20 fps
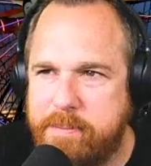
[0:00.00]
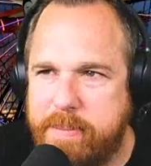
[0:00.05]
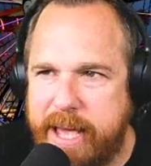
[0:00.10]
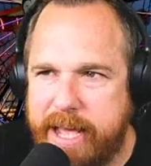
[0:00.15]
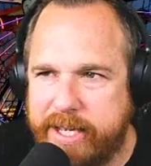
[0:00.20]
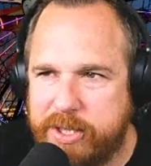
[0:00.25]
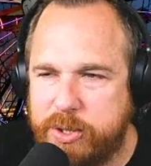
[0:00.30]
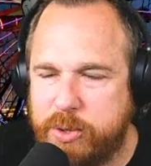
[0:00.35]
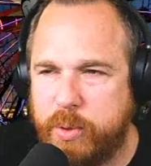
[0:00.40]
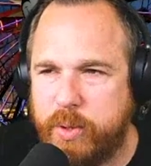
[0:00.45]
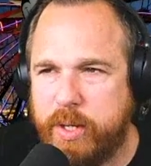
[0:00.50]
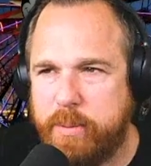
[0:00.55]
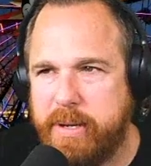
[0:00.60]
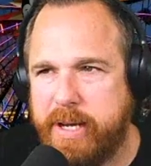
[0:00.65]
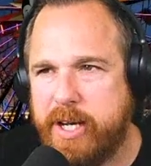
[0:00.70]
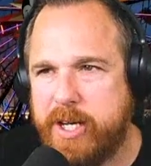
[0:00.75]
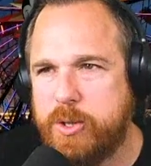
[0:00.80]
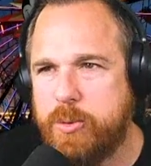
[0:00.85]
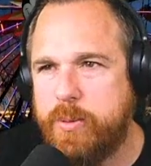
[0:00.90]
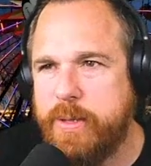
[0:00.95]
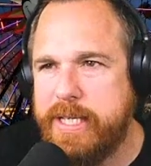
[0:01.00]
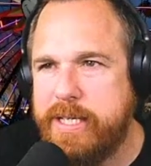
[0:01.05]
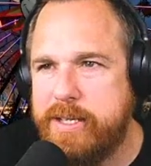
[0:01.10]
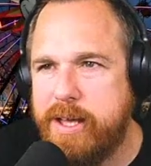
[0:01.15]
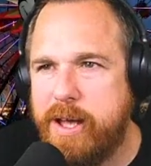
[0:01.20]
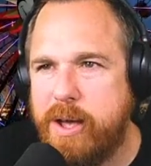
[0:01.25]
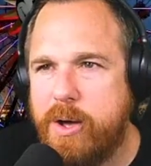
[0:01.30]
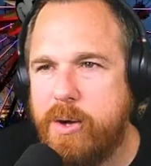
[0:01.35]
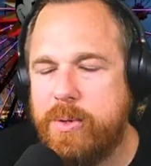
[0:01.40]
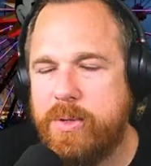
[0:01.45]
backstory because we
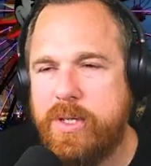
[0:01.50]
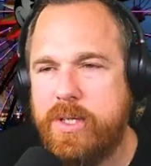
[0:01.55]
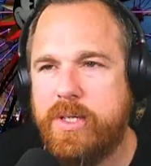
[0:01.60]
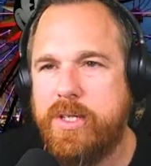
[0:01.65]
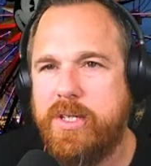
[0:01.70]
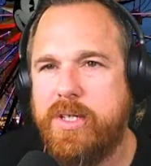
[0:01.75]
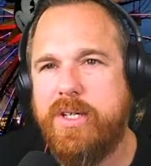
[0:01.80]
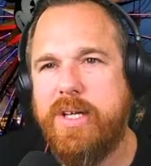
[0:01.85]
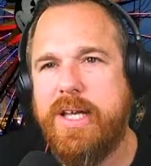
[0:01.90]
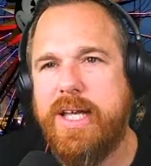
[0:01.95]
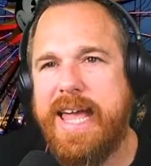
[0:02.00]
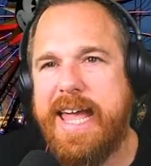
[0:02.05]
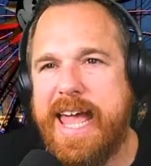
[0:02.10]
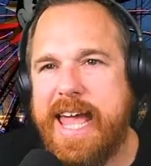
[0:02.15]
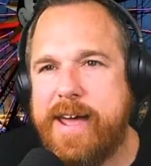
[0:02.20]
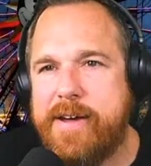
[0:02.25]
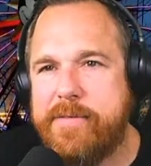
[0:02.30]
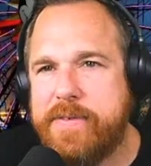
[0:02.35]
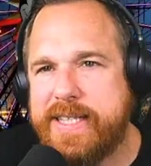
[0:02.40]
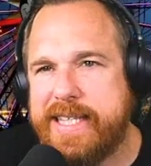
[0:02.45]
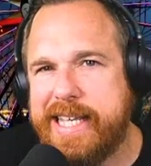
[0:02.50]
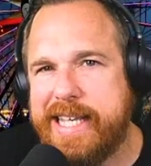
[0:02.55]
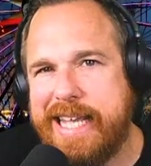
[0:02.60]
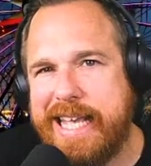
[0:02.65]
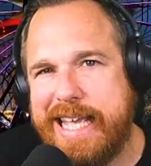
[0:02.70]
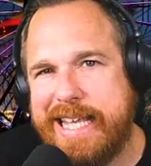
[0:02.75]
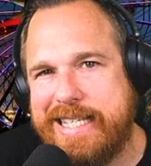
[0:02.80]
know everything